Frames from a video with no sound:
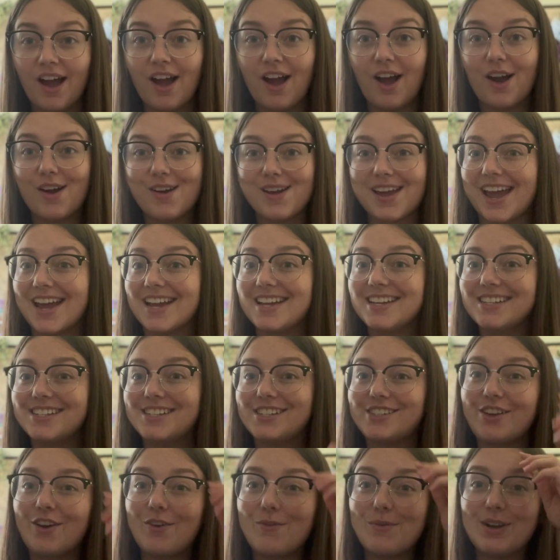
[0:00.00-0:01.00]
Okay,
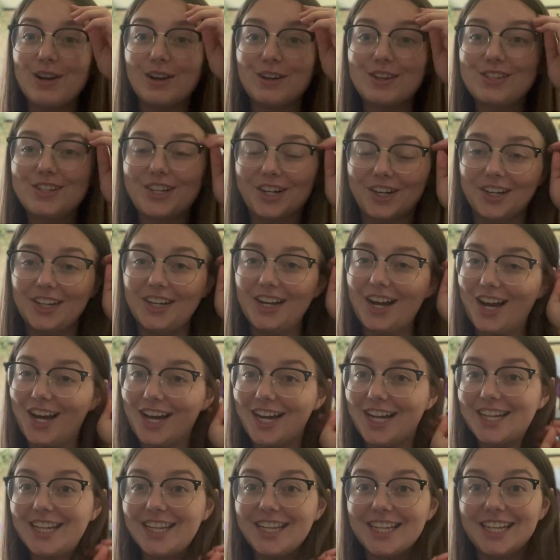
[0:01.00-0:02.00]
so we are starting
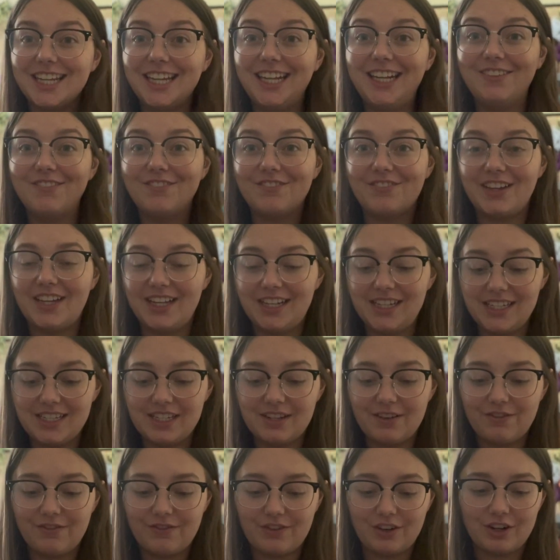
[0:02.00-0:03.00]
on the fins
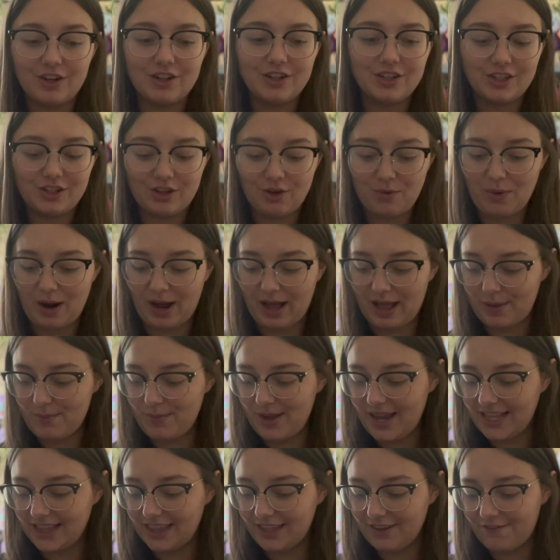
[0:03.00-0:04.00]
first. So while I
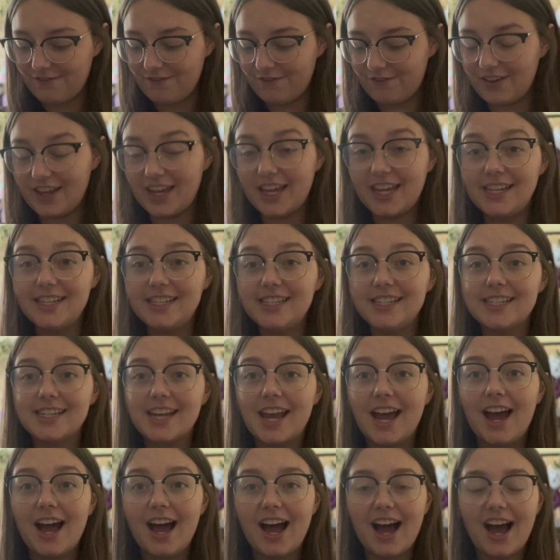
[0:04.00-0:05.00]
make the fins,
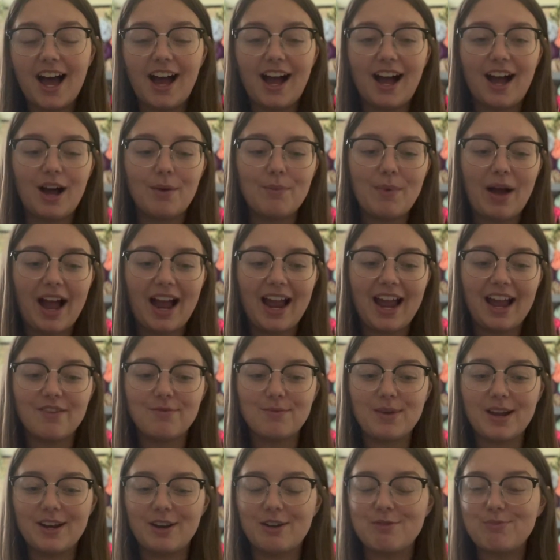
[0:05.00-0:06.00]
I have
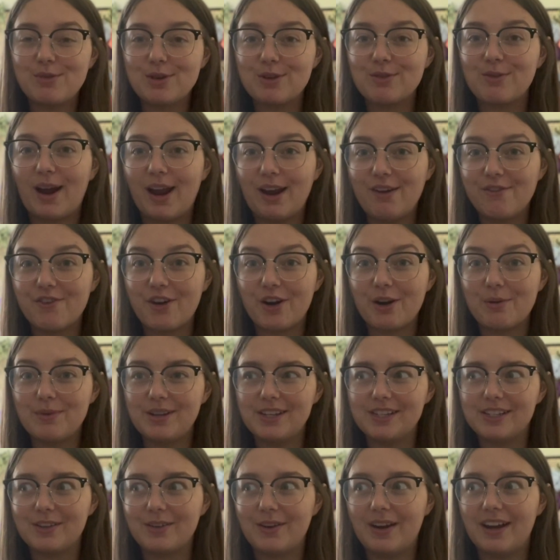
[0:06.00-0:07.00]
my notebook right in front of
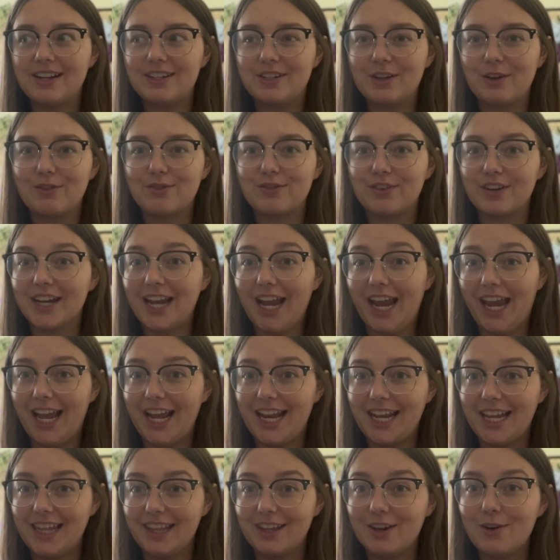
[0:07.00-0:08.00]
me so I don't forget
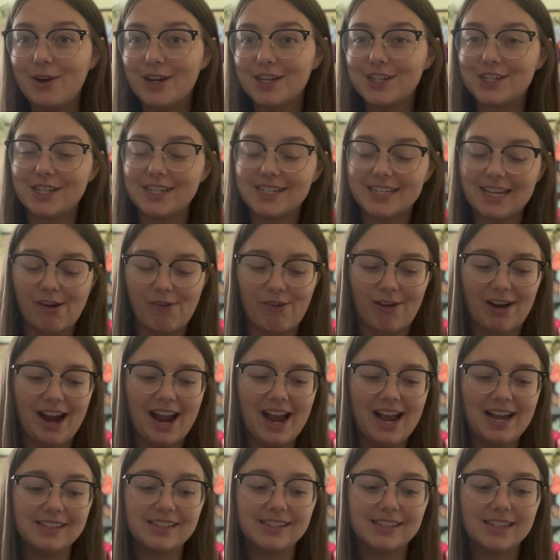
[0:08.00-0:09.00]
any of the questions that were
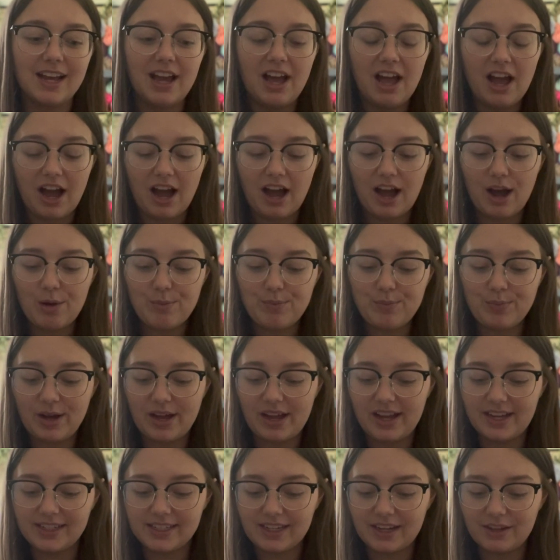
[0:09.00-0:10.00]
asked.
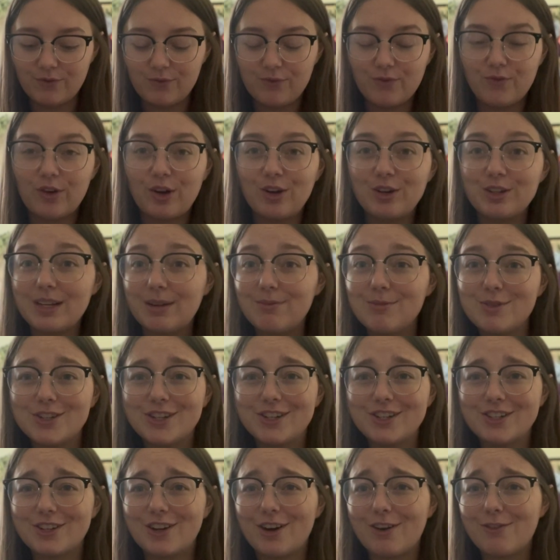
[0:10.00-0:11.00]
But first, I'm just
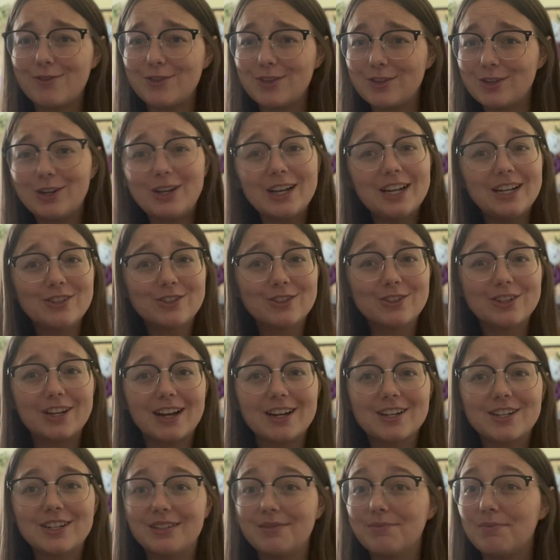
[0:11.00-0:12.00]
going to start off with a little
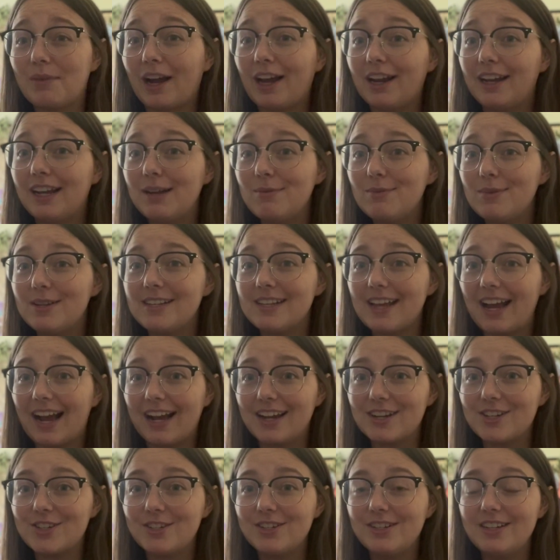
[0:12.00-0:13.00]
introduction. My name is
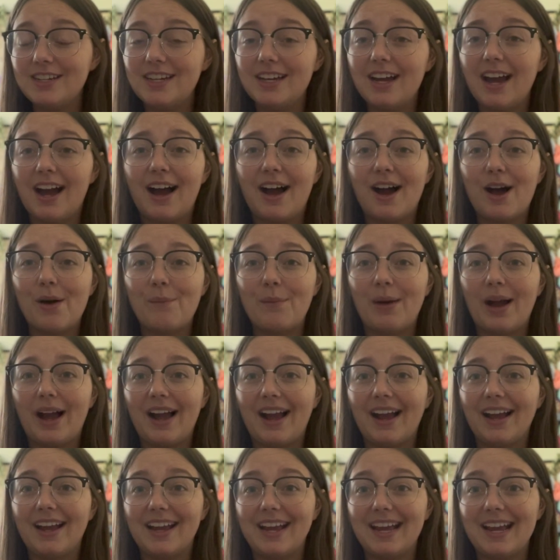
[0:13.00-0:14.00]
Ashley.
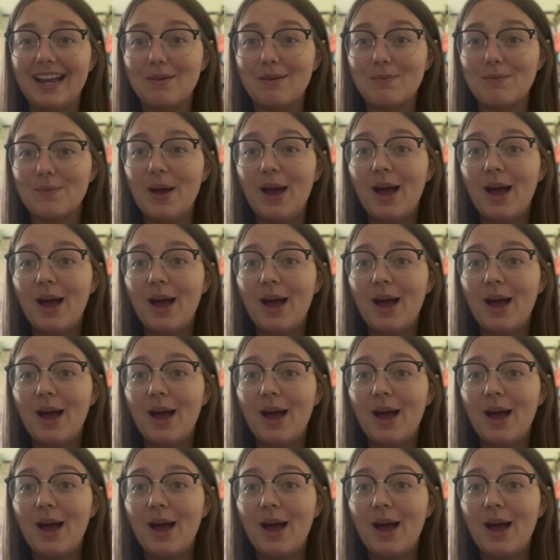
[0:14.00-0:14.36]
I am